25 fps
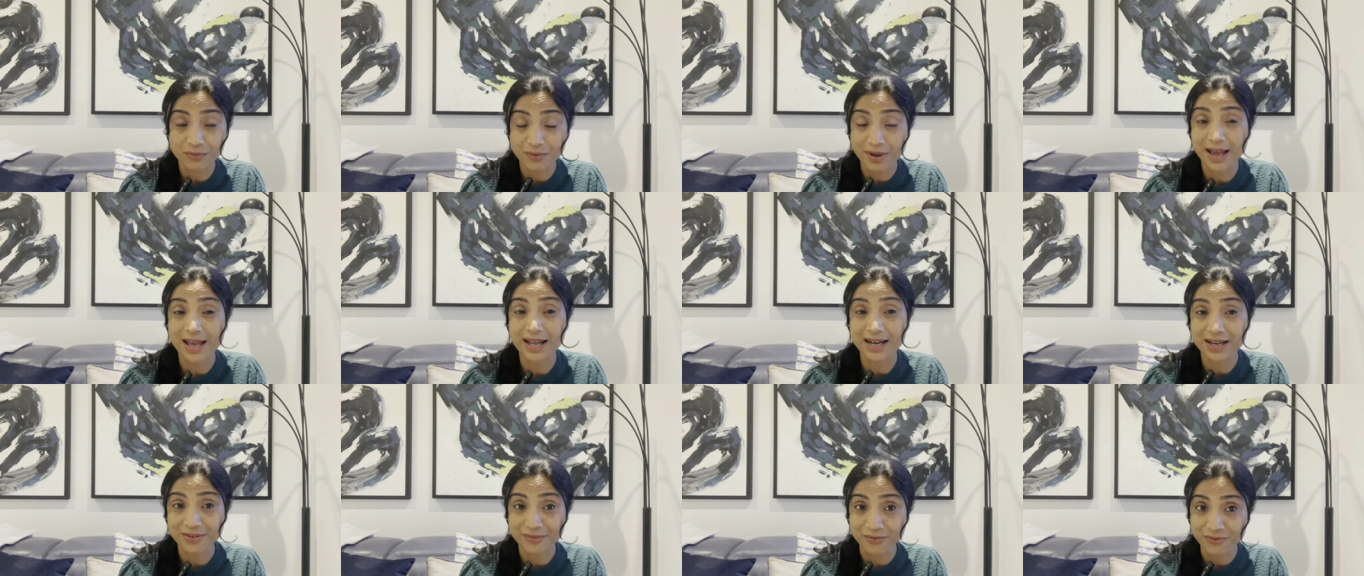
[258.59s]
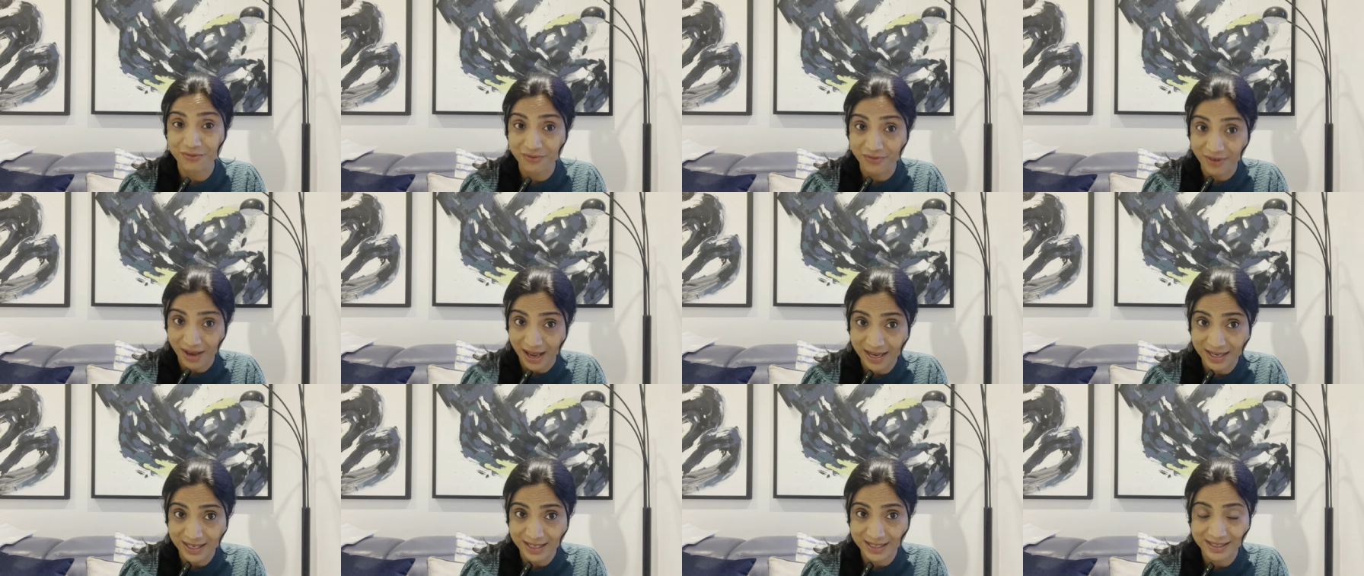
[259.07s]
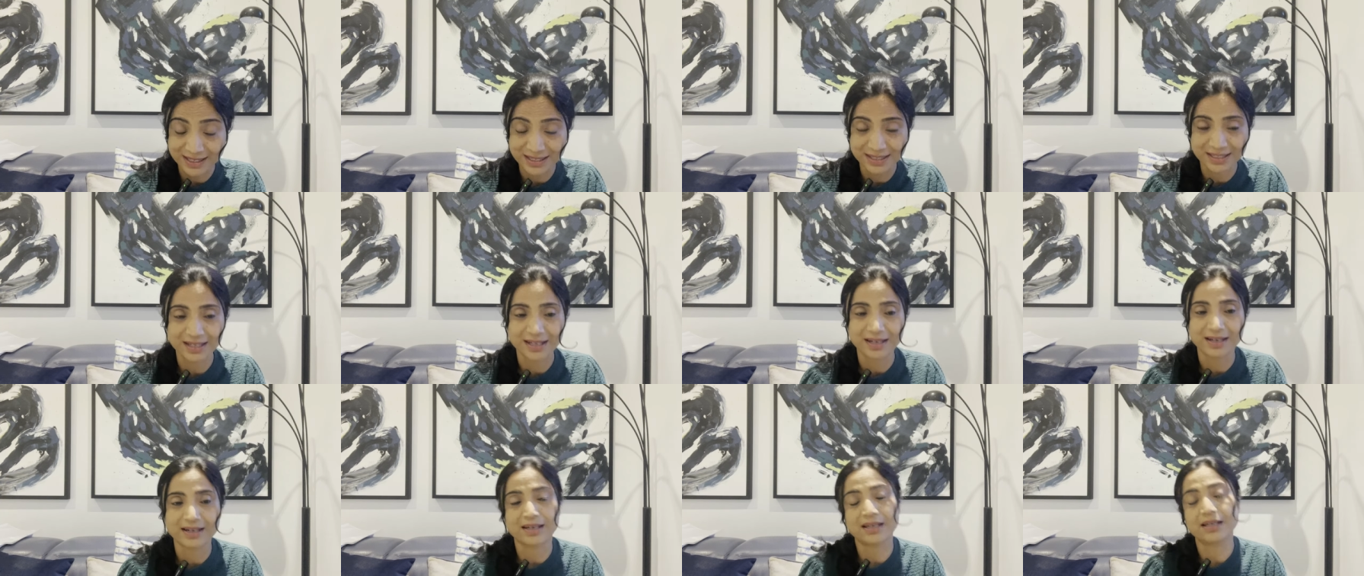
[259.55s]
very very
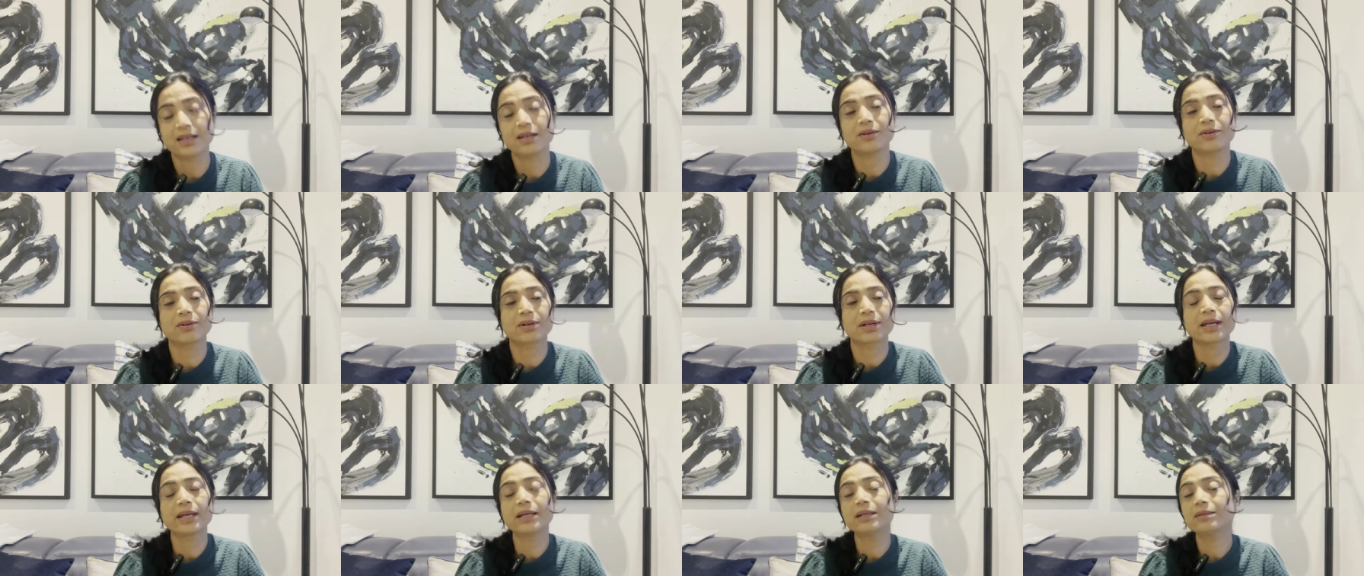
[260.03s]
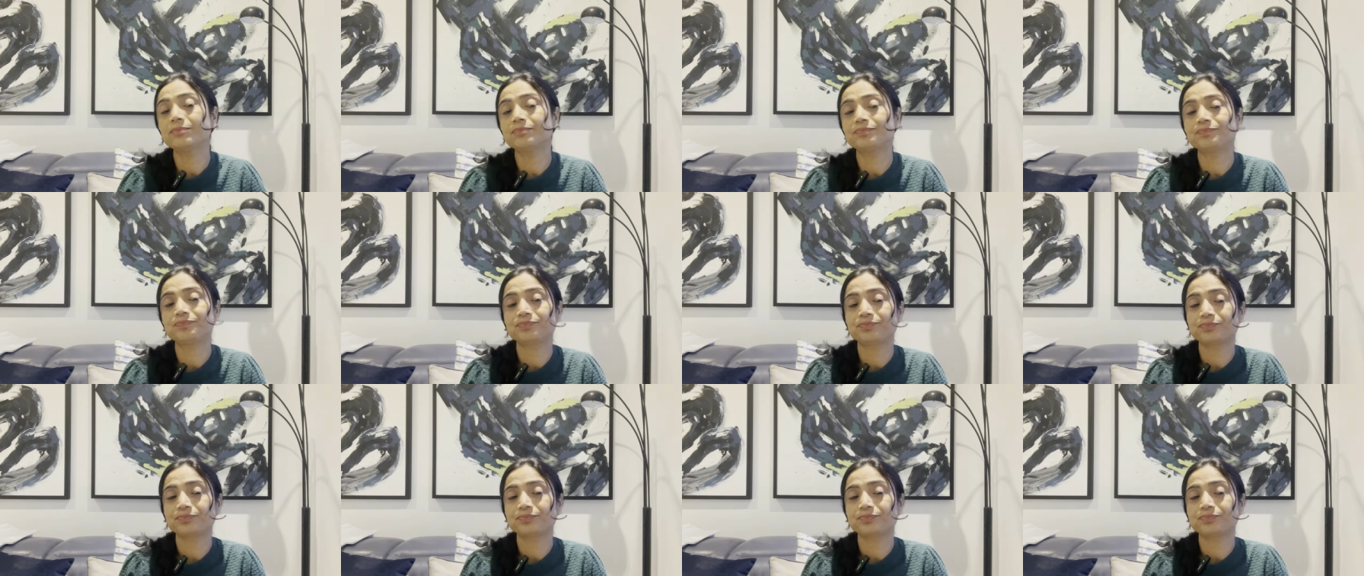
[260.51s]
clearly okay